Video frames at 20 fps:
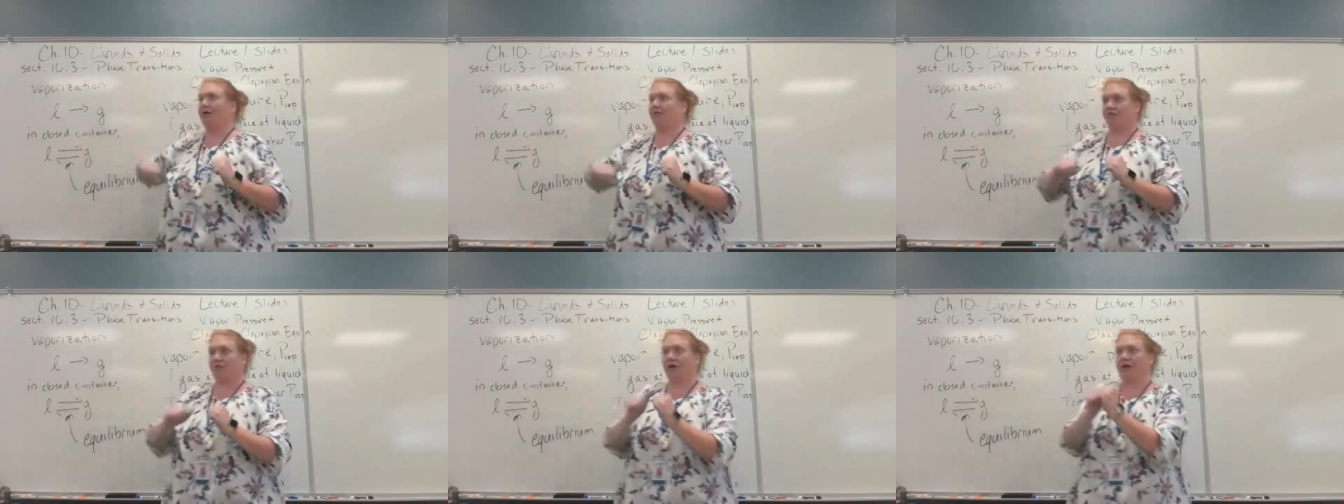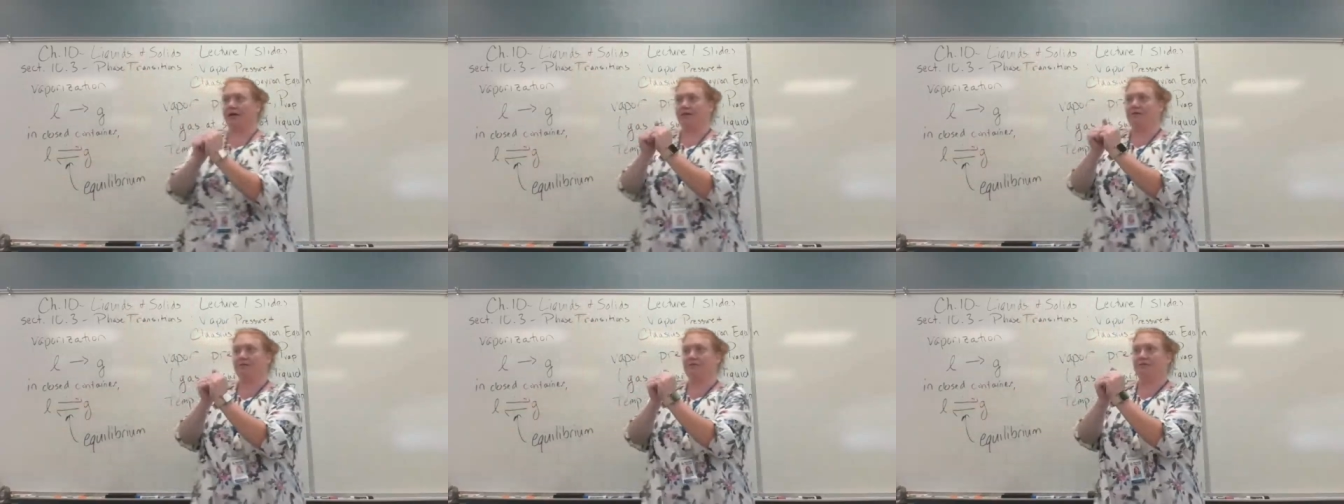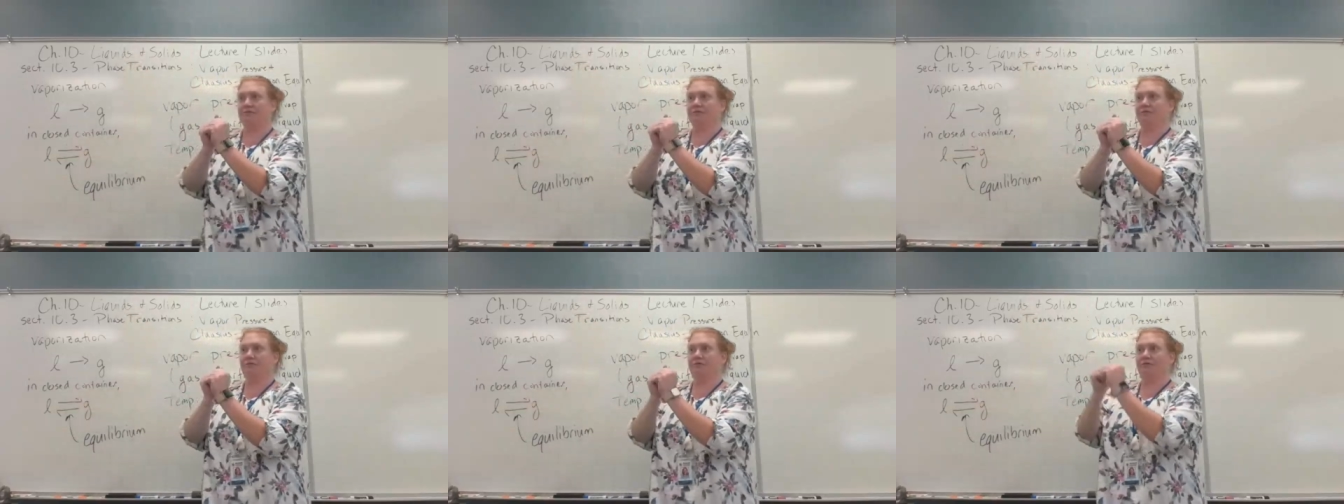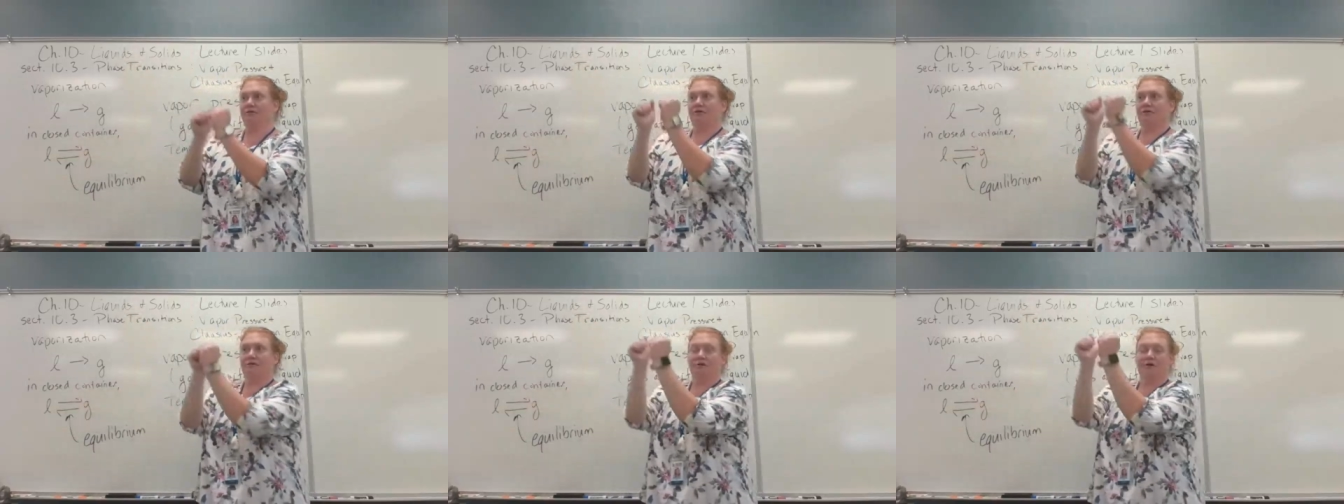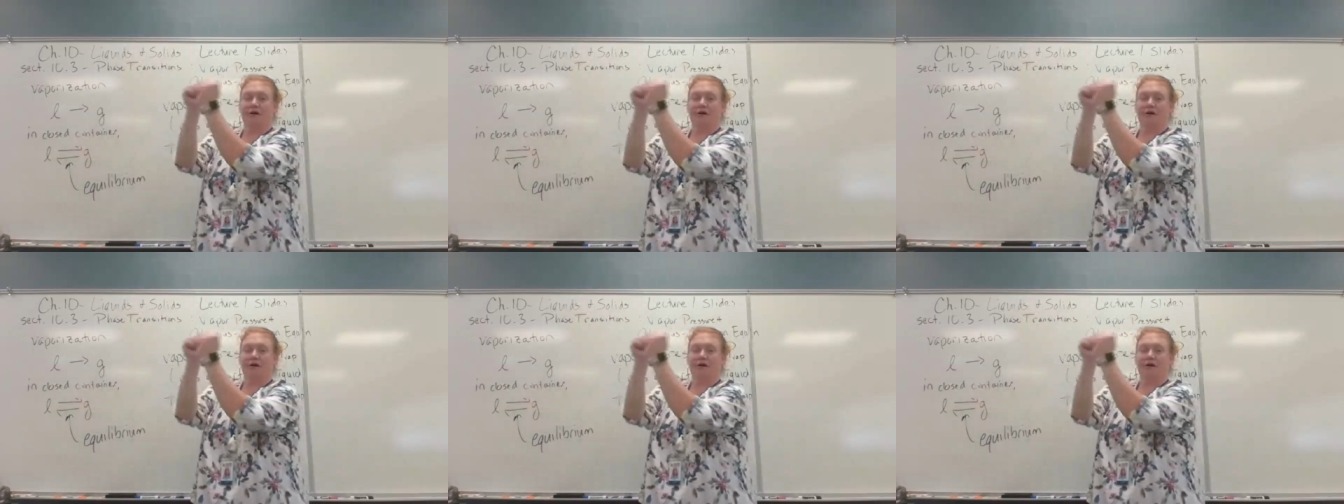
Evaporate off, right?